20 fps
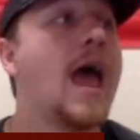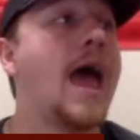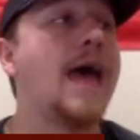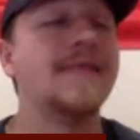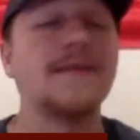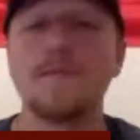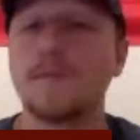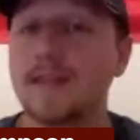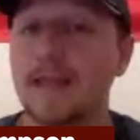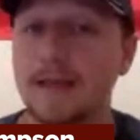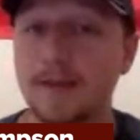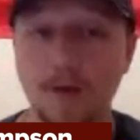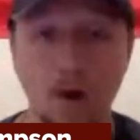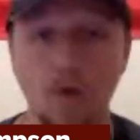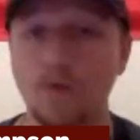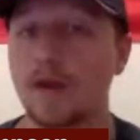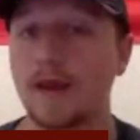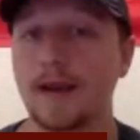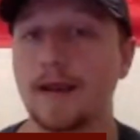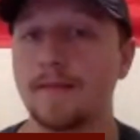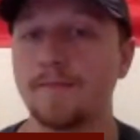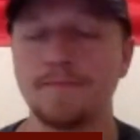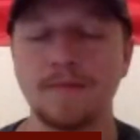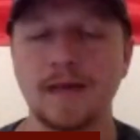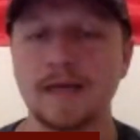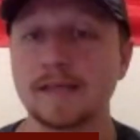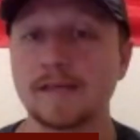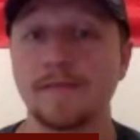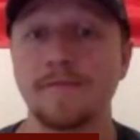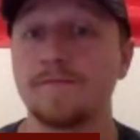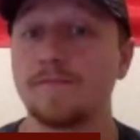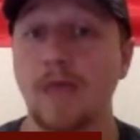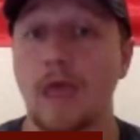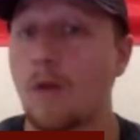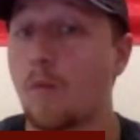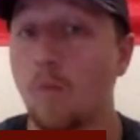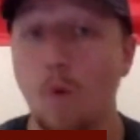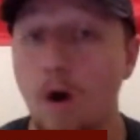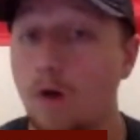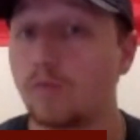And then when they don't get in, because if
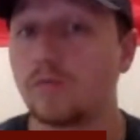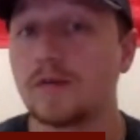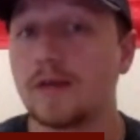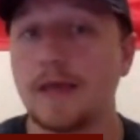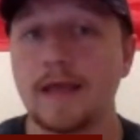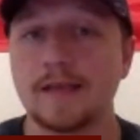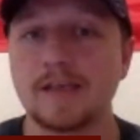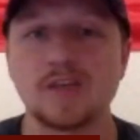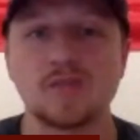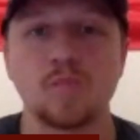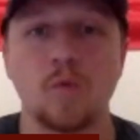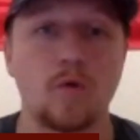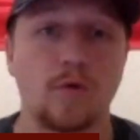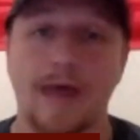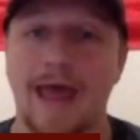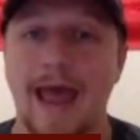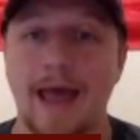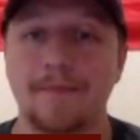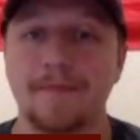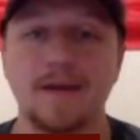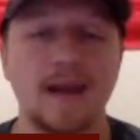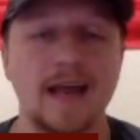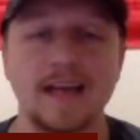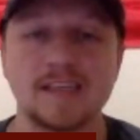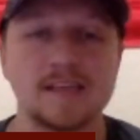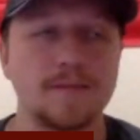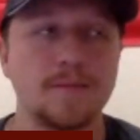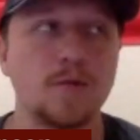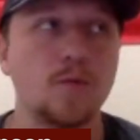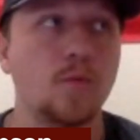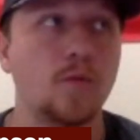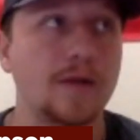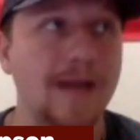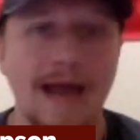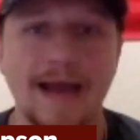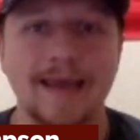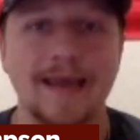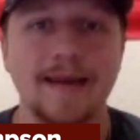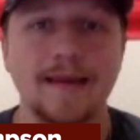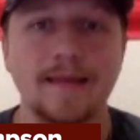they won't, it just won't happen. SMU will
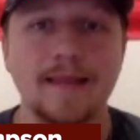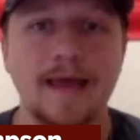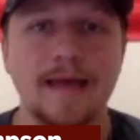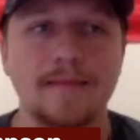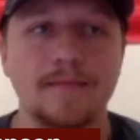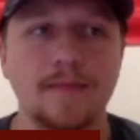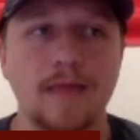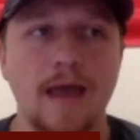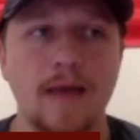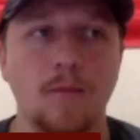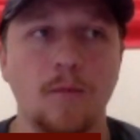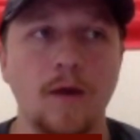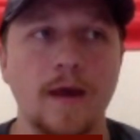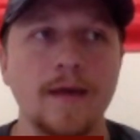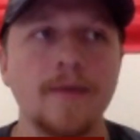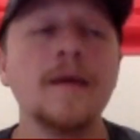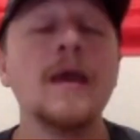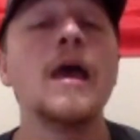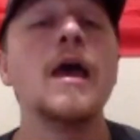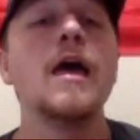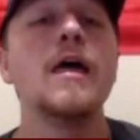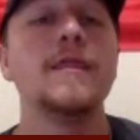not get in that way.